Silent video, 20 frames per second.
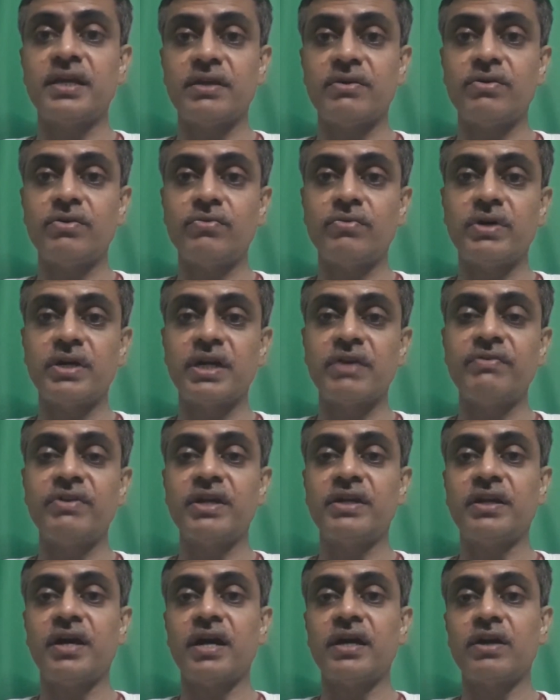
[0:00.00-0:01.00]
were given
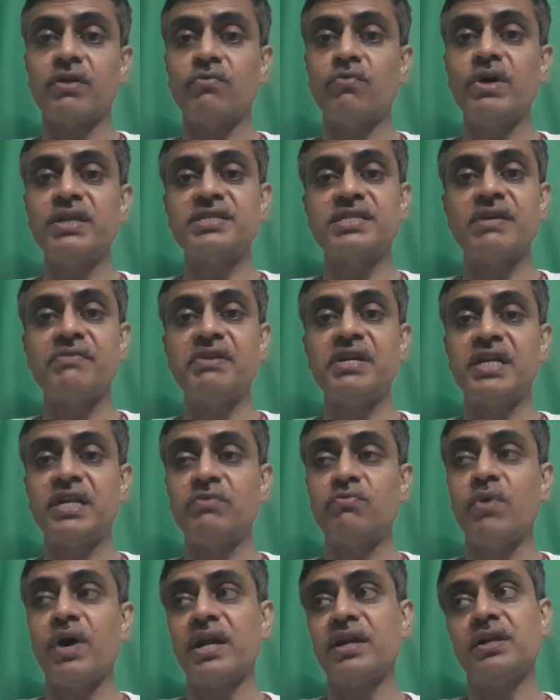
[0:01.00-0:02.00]
a target of
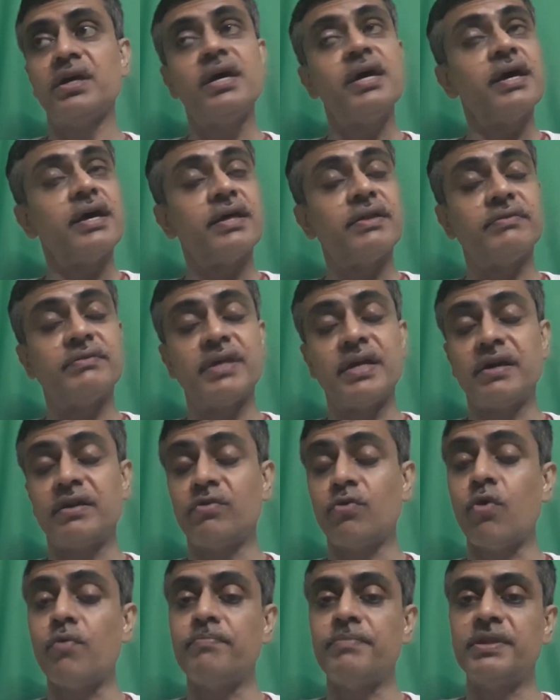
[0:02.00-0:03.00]
171.
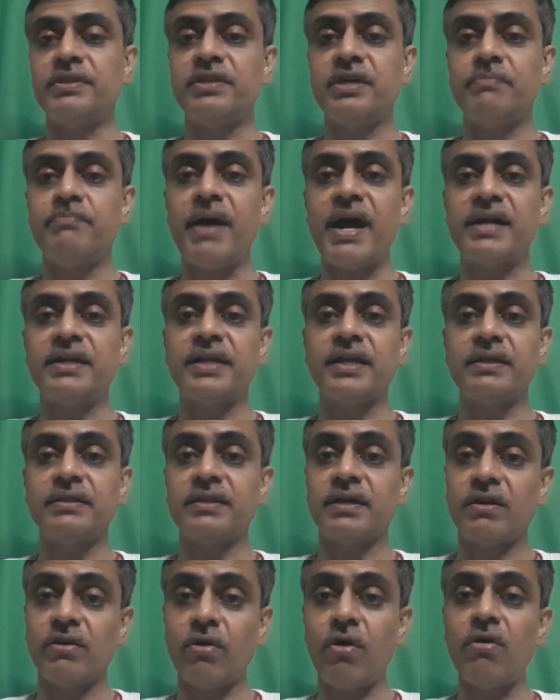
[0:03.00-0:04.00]
Their batting,
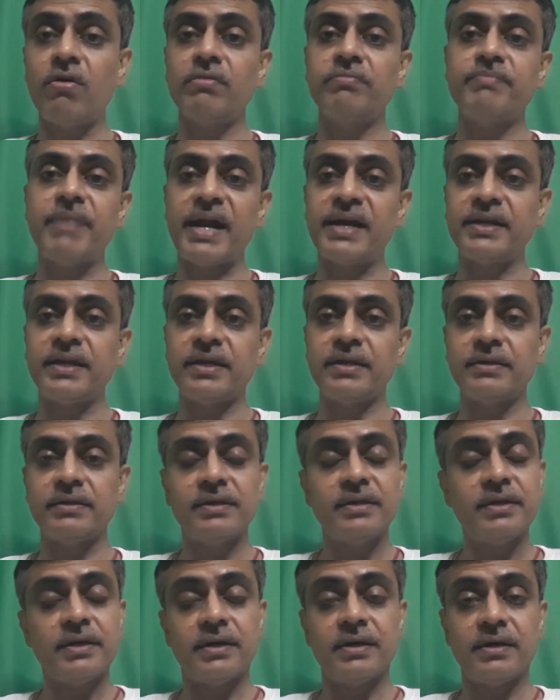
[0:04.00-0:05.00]
their long batting,
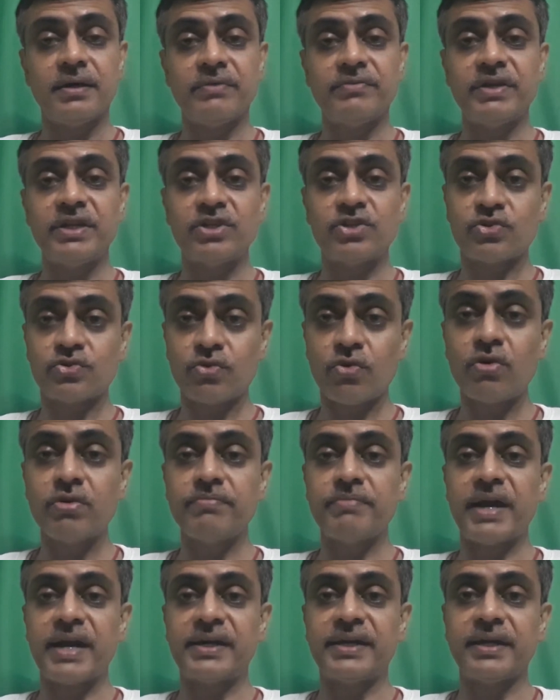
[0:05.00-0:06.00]
very
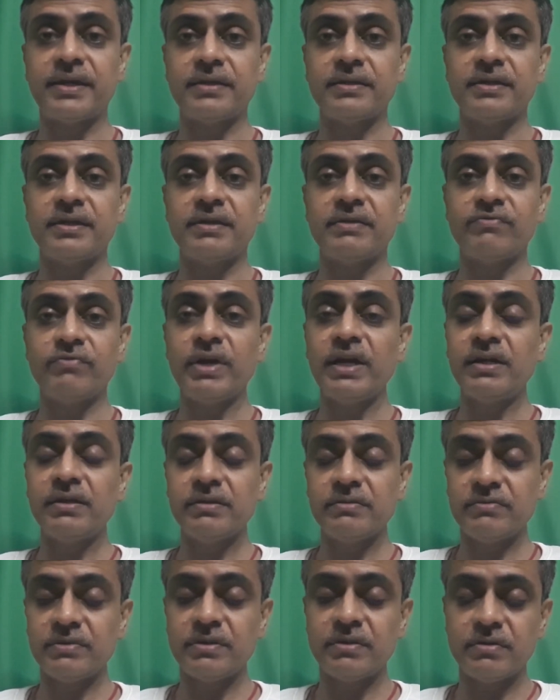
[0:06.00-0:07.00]
strong batting, and
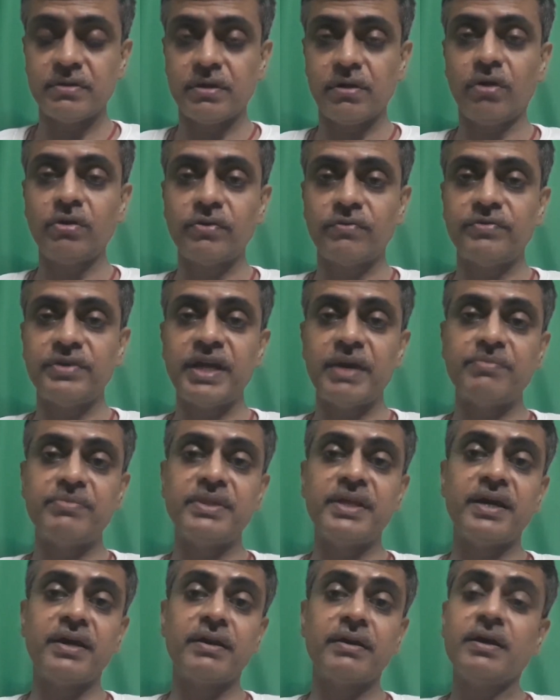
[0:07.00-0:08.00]
a lot of
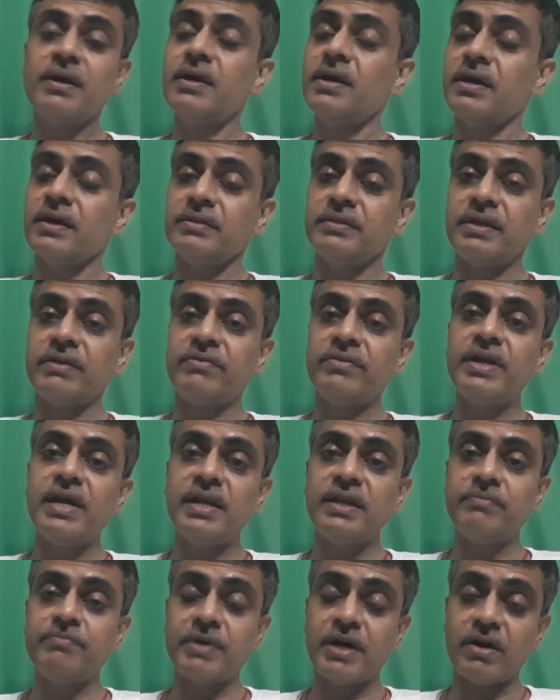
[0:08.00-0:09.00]
depth there. They
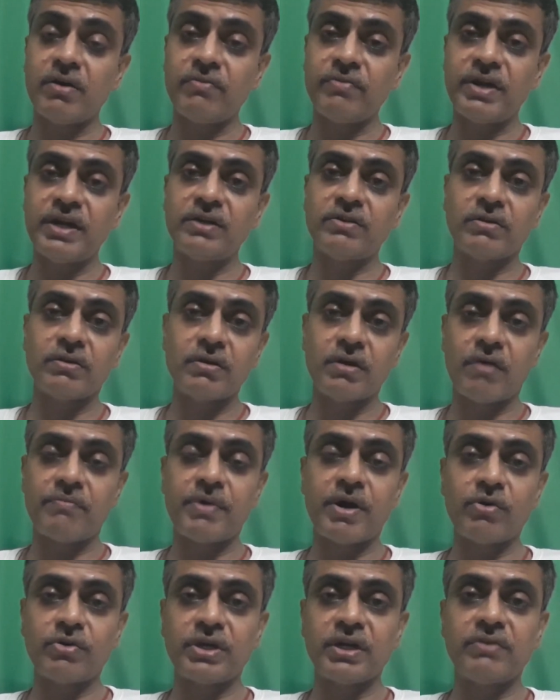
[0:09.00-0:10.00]
really went
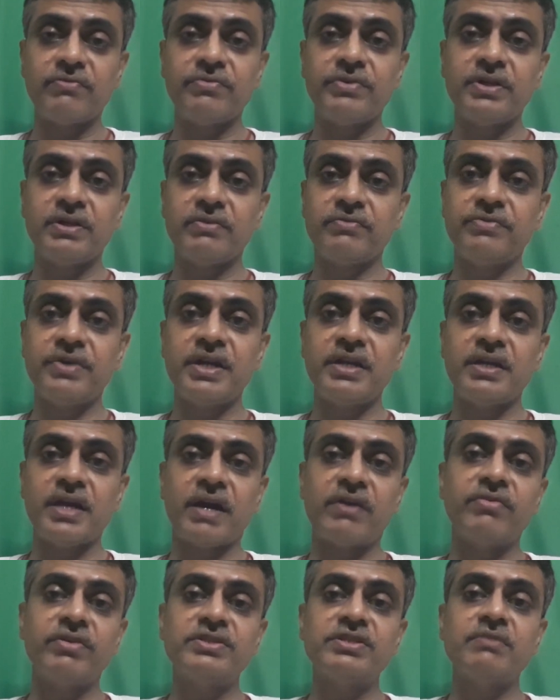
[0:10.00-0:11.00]
about it in a very
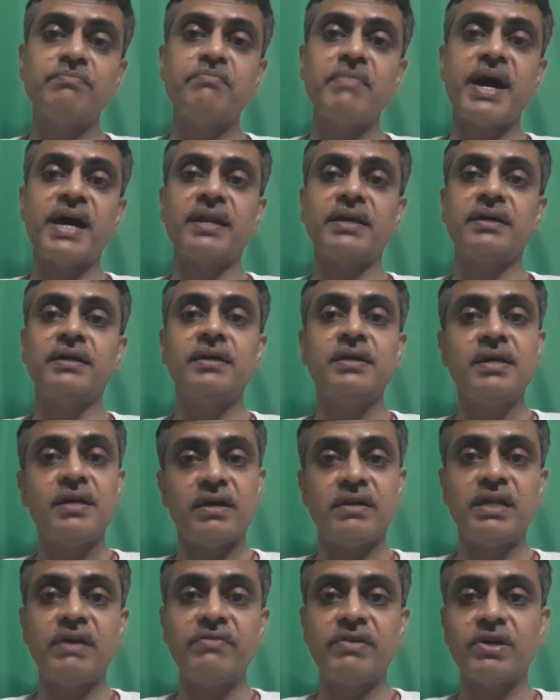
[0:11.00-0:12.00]
aggressive manner.
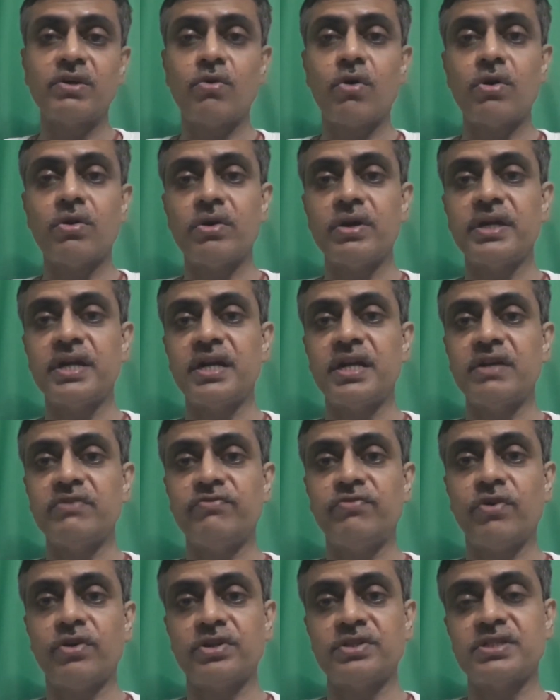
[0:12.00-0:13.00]
Devon Conway getting
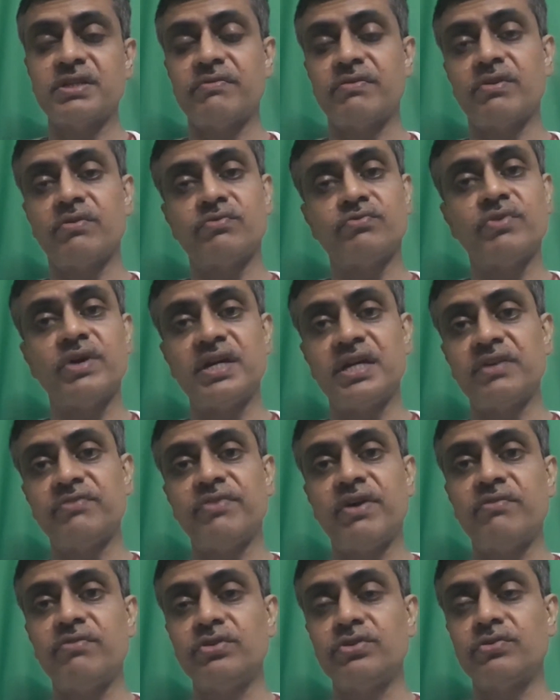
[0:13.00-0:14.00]
47 of
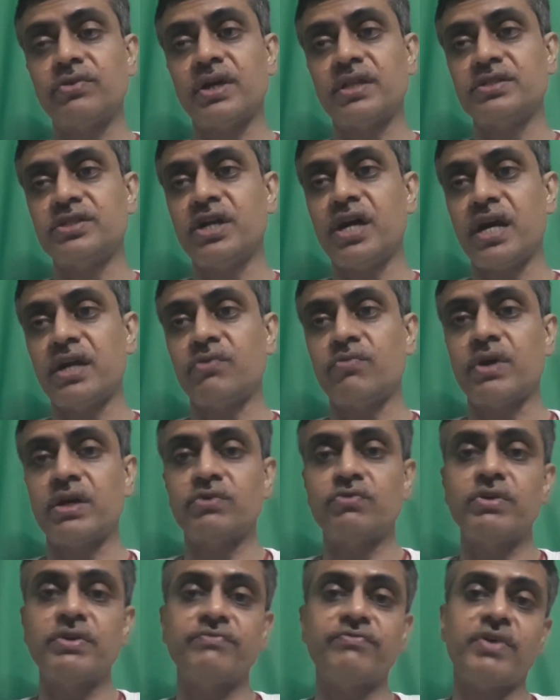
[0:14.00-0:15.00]
25, Rituraj
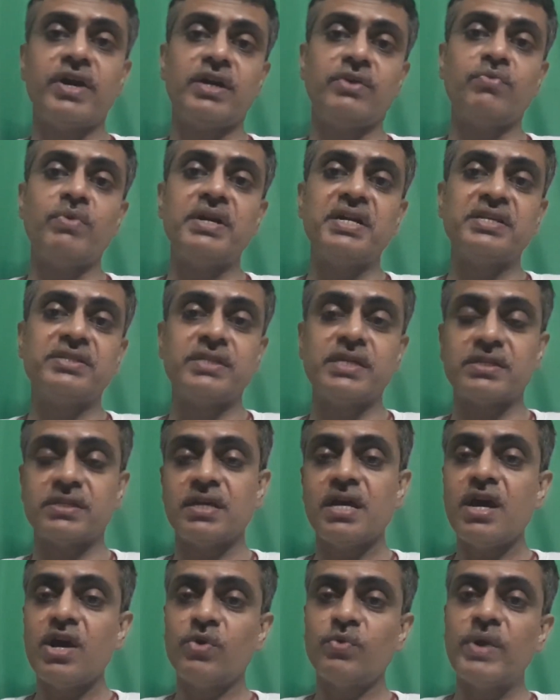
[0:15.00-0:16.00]
Gaikwad quick fire
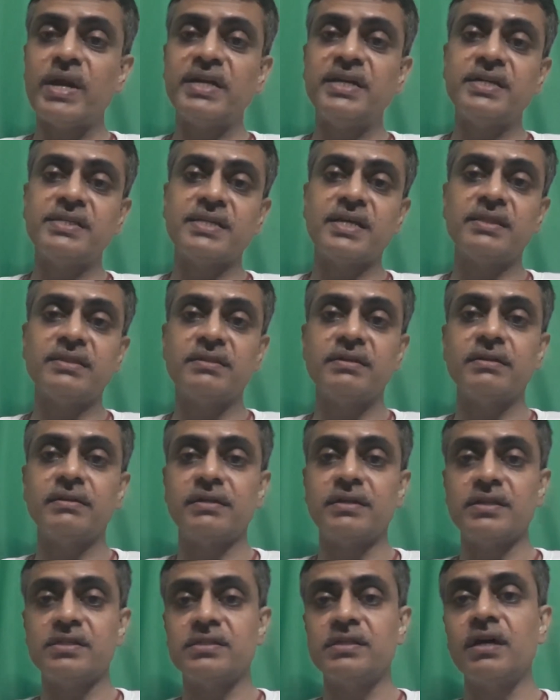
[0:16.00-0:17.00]
26, 20s and
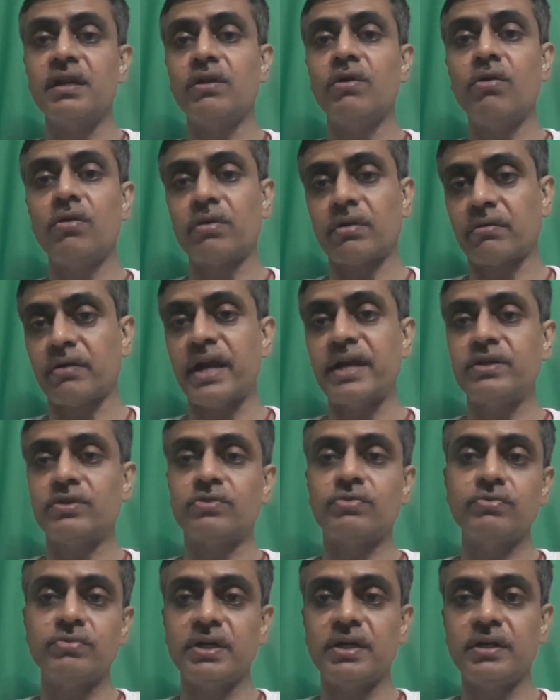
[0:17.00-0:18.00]
30s galore right
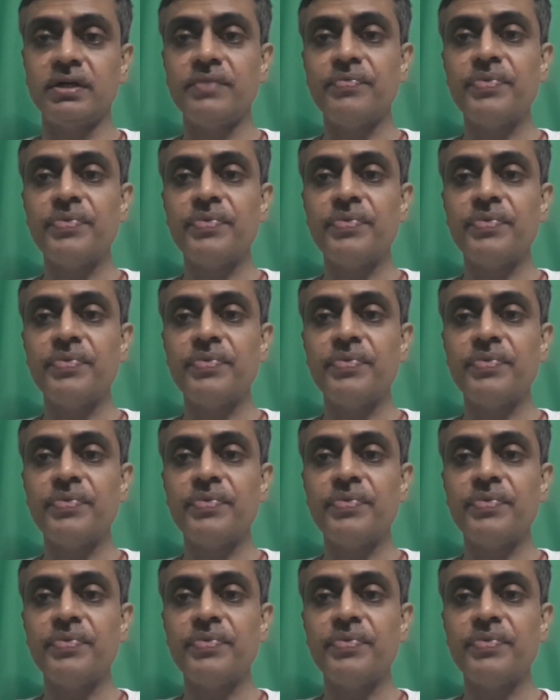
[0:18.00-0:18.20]
through the